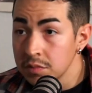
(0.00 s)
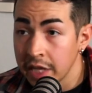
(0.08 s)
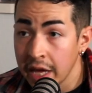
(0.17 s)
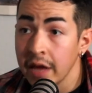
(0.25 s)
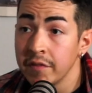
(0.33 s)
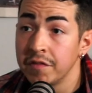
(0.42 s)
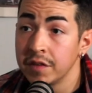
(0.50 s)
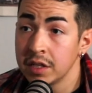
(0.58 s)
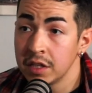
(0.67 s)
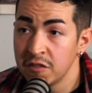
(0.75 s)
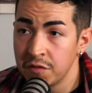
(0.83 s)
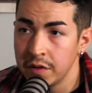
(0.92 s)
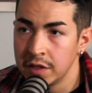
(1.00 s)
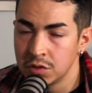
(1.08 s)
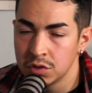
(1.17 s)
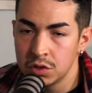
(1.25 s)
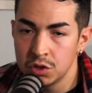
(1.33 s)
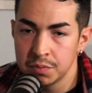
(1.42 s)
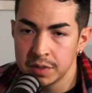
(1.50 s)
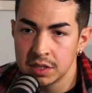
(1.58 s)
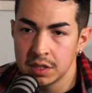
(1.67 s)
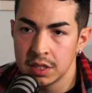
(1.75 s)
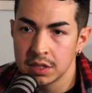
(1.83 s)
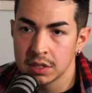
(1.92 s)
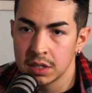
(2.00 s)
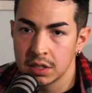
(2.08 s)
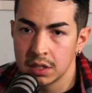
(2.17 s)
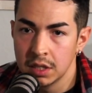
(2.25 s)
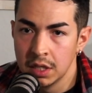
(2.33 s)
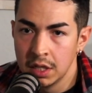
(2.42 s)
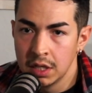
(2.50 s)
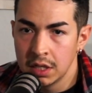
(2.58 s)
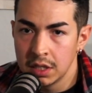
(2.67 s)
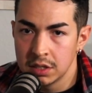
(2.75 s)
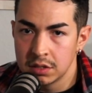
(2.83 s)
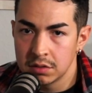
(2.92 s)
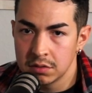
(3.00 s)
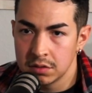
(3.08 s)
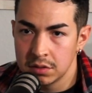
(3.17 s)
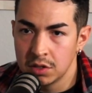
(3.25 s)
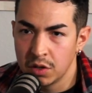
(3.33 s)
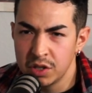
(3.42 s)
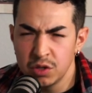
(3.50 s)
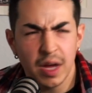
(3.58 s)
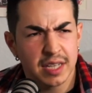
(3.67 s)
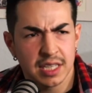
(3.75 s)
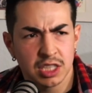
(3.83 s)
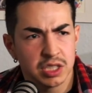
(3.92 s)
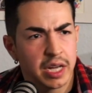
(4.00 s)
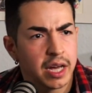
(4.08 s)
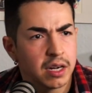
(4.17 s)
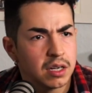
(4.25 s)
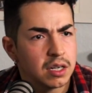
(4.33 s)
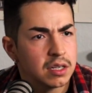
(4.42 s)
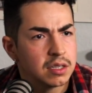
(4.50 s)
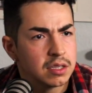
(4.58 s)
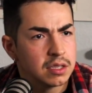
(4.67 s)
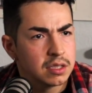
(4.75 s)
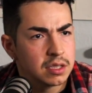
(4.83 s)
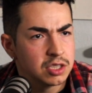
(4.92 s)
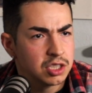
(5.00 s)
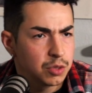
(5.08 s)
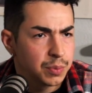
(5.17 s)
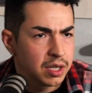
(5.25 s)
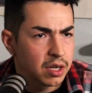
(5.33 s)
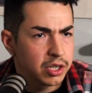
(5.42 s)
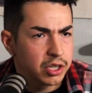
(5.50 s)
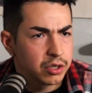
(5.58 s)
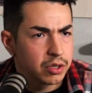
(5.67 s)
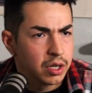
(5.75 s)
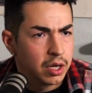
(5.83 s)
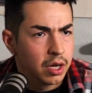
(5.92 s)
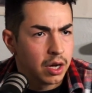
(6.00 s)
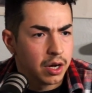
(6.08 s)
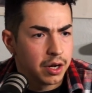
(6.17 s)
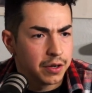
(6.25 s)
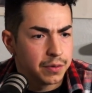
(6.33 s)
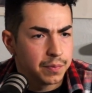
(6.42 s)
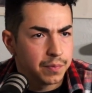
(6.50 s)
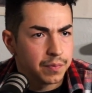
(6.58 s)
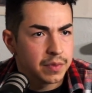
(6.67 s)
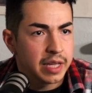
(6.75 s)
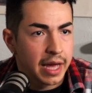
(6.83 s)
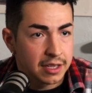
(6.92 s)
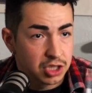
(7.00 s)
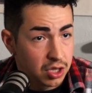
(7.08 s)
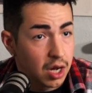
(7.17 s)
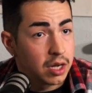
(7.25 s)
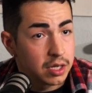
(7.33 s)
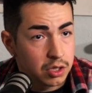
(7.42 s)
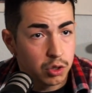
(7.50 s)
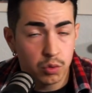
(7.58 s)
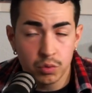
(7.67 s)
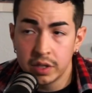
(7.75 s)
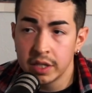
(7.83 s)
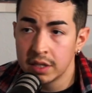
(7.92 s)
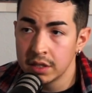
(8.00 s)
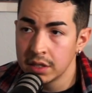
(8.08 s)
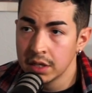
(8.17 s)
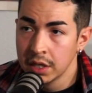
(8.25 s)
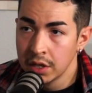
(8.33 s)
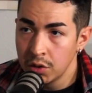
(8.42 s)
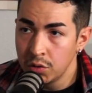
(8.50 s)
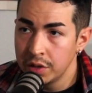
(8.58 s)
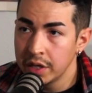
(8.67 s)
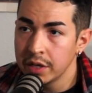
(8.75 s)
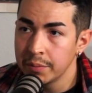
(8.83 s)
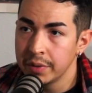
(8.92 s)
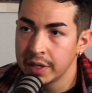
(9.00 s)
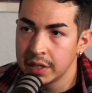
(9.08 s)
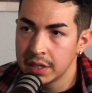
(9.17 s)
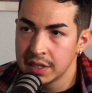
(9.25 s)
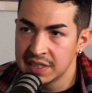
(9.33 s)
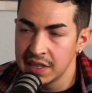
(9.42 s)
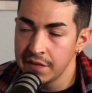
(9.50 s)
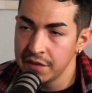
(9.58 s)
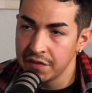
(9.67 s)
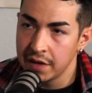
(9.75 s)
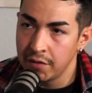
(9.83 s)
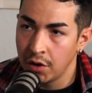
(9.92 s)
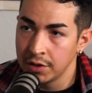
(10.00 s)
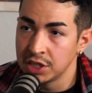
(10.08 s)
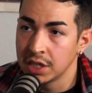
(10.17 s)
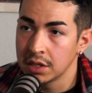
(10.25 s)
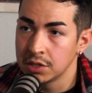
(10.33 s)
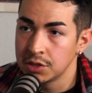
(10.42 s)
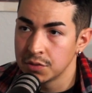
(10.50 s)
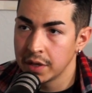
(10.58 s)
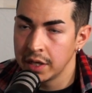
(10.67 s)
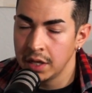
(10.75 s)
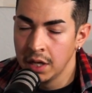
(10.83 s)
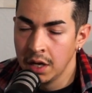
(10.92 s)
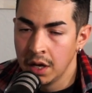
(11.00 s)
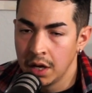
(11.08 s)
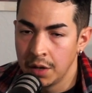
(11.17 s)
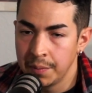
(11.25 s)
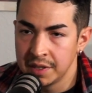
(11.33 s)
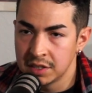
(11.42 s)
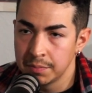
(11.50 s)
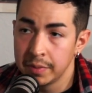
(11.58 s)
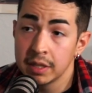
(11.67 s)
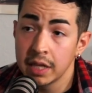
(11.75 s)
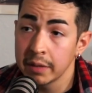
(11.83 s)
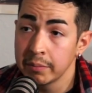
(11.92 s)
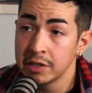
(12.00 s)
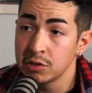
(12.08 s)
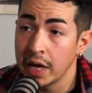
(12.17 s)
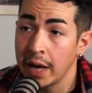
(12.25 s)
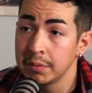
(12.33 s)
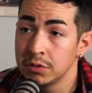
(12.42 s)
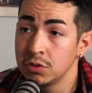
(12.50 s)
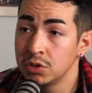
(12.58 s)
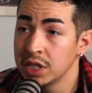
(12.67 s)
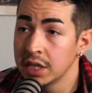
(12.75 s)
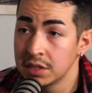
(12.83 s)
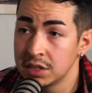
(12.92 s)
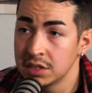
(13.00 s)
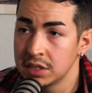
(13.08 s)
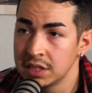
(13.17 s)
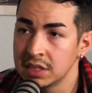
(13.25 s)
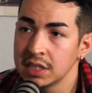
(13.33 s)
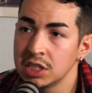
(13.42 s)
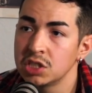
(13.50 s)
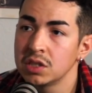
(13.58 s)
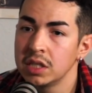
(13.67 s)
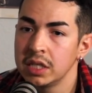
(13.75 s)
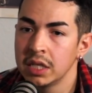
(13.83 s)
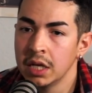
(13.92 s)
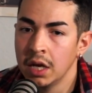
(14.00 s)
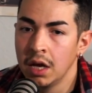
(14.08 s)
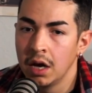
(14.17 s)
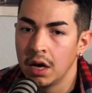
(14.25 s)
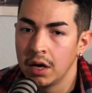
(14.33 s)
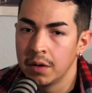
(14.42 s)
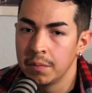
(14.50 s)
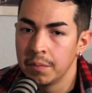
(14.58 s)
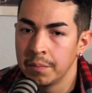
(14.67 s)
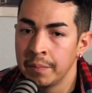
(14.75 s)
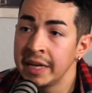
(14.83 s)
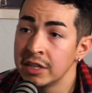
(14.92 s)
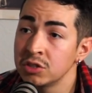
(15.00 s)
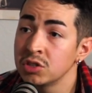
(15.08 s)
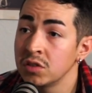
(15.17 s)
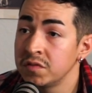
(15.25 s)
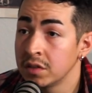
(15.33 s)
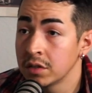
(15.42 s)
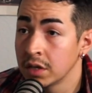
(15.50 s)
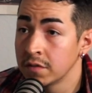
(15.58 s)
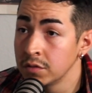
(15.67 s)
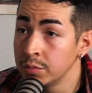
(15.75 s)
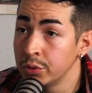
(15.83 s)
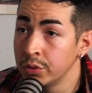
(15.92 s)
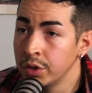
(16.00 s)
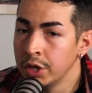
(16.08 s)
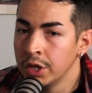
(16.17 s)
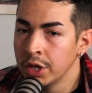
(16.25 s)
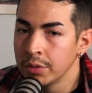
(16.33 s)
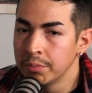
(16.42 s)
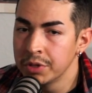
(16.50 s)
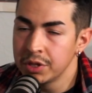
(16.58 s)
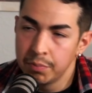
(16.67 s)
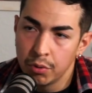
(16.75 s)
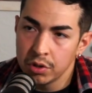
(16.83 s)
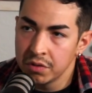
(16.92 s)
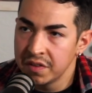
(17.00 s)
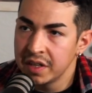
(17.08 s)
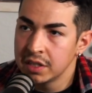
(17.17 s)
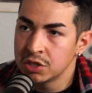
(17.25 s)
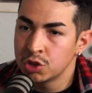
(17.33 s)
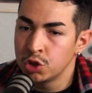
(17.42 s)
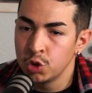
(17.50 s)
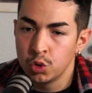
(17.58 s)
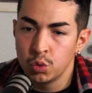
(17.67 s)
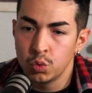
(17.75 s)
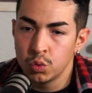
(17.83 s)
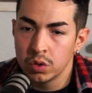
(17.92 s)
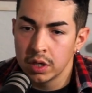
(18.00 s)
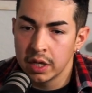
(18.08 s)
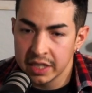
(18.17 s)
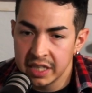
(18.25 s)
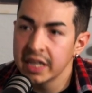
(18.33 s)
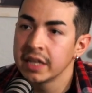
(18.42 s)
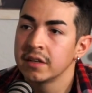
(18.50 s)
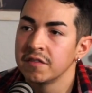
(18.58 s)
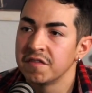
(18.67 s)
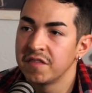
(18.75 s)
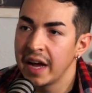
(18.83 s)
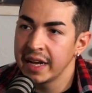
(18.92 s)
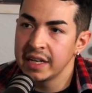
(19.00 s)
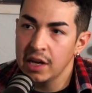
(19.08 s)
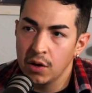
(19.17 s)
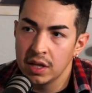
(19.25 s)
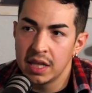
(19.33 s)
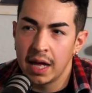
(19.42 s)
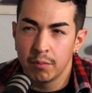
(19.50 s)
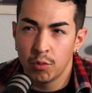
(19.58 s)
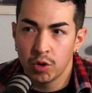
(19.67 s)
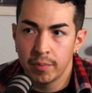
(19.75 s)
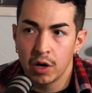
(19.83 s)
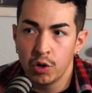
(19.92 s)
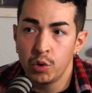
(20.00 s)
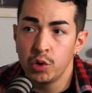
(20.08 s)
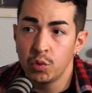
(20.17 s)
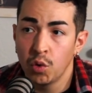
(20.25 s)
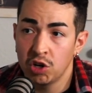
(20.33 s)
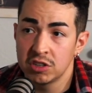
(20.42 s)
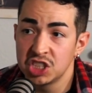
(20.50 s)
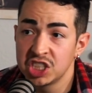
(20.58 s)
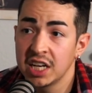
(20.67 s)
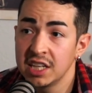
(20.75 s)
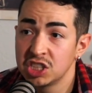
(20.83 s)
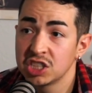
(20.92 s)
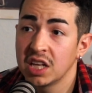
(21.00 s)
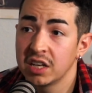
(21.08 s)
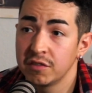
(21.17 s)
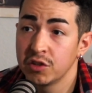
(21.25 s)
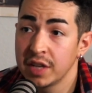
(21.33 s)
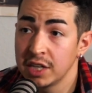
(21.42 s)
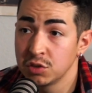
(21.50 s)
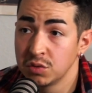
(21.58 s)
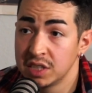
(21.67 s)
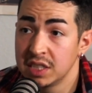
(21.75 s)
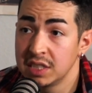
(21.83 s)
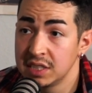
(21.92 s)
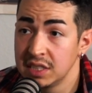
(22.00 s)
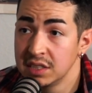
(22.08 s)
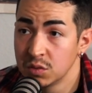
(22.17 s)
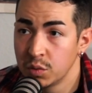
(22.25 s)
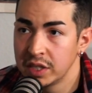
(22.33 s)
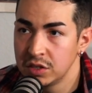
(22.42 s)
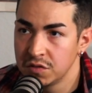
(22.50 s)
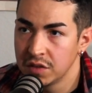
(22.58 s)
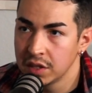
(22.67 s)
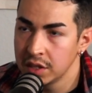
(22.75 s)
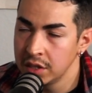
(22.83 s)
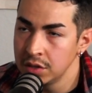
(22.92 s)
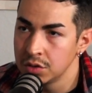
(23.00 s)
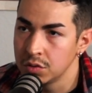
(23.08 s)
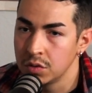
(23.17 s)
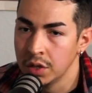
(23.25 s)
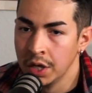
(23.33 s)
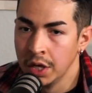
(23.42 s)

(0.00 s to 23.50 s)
Cam, funny enough, introduced me to this. Uh, you know, and you guys actually had uh, the gentleman on here, um, John. Yeah, John, who yeah. did the who did it, but the 75 hard challenge, right? Um, and it's a big like mental aptitude challenge. essentially, um, make yourself uncomfortable, but the point of it is to again find out a lot more about who you are and challenge a lot of your natural tendencies and ways you've fallen into.